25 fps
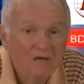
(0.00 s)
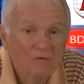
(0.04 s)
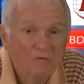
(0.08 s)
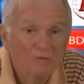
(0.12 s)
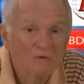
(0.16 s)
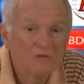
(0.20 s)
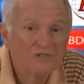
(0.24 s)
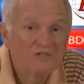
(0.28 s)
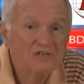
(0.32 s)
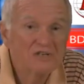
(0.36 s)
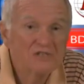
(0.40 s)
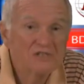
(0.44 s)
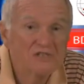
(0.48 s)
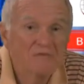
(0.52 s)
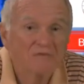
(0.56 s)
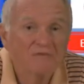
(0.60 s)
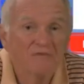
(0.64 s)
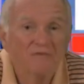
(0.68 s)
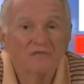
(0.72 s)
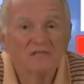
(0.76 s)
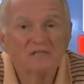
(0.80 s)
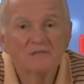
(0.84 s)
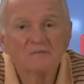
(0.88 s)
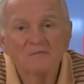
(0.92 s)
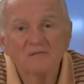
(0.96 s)
which says
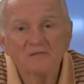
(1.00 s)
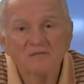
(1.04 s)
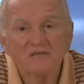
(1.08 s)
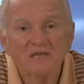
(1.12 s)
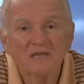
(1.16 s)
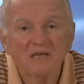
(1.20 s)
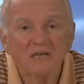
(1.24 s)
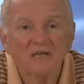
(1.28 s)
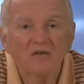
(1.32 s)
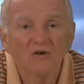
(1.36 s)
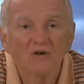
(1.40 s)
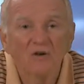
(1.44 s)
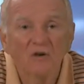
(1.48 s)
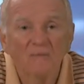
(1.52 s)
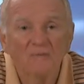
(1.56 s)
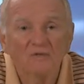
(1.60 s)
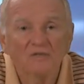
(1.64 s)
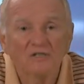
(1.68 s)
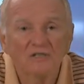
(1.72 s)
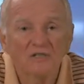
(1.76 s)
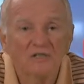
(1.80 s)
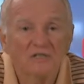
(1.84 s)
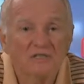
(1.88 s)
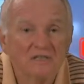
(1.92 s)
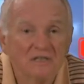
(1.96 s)
investments in
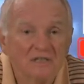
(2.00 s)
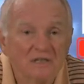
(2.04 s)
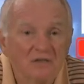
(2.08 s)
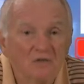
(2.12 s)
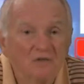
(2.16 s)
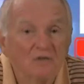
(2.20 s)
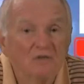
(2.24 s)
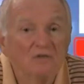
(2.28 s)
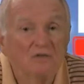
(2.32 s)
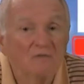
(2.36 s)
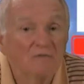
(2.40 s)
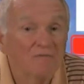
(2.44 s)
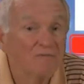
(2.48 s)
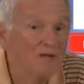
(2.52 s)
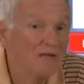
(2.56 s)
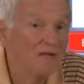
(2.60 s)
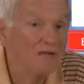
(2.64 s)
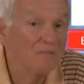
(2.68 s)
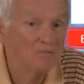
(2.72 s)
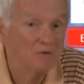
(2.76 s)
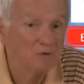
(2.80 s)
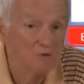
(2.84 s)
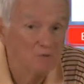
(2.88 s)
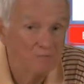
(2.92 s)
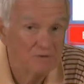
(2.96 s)
e-commerce continue to
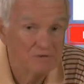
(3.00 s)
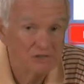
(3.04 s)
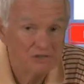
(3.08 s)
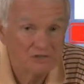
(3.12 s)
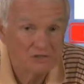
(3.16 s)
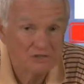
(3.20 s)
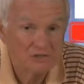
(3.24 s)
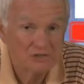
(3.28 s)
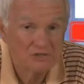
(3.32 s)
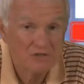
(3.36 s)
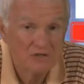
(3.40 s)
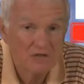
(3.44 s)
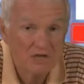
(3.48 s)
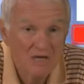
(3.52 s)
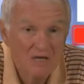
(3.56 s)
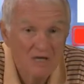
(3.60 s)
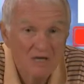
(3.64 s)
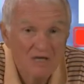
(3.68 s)
develop new business.